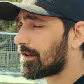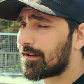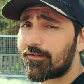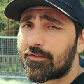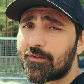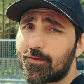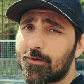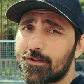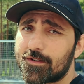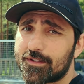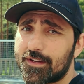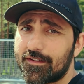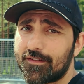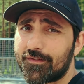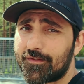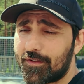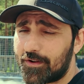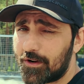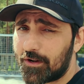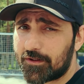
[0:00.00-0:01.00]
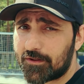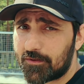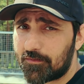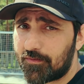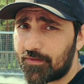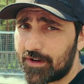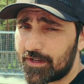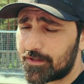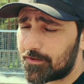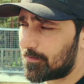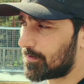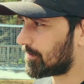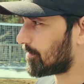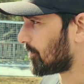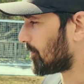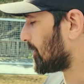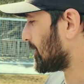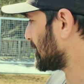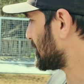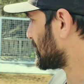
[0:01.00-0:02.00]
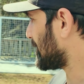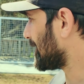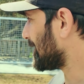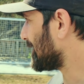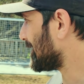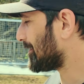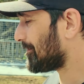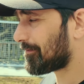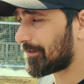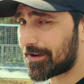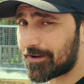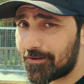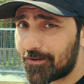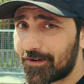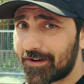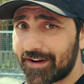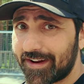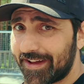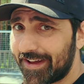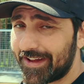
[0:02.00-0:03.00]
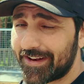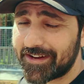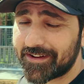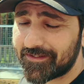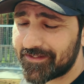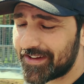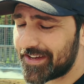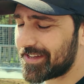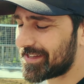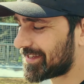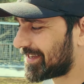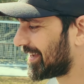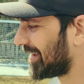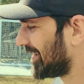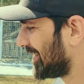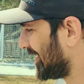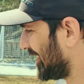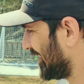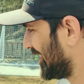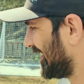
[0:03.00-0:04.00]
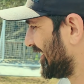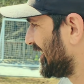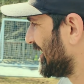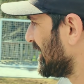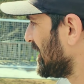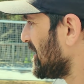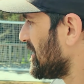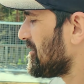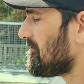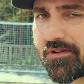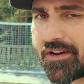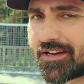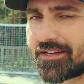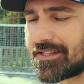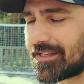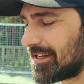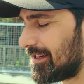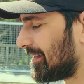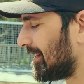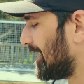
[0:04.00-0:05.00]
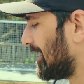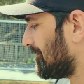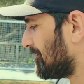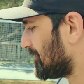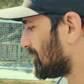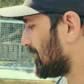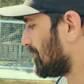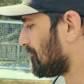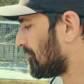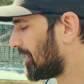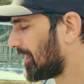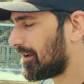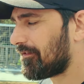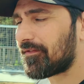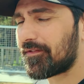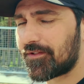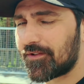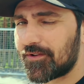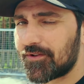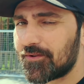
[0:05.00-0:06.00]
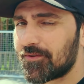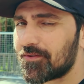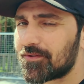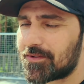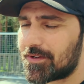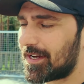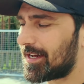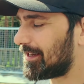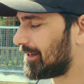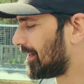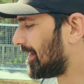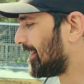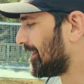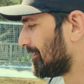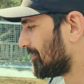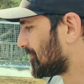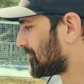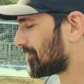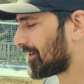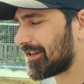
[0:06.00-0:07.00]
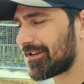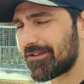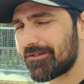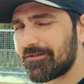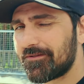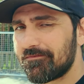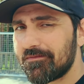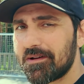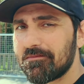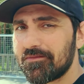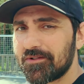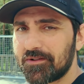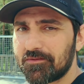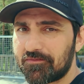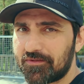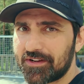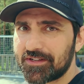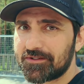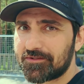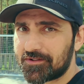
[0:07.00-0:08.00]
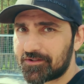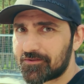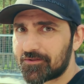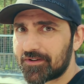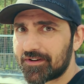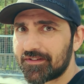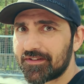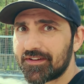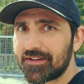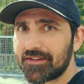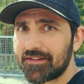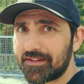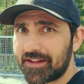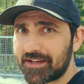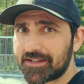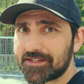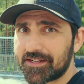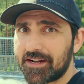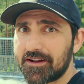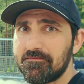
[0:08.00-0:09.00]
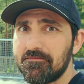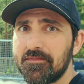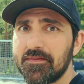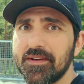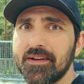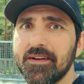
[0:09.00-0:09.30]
And of course I forgot to press record, so I didn't record any of this. But I still have some left to do, so I'll try to remember to press record next time.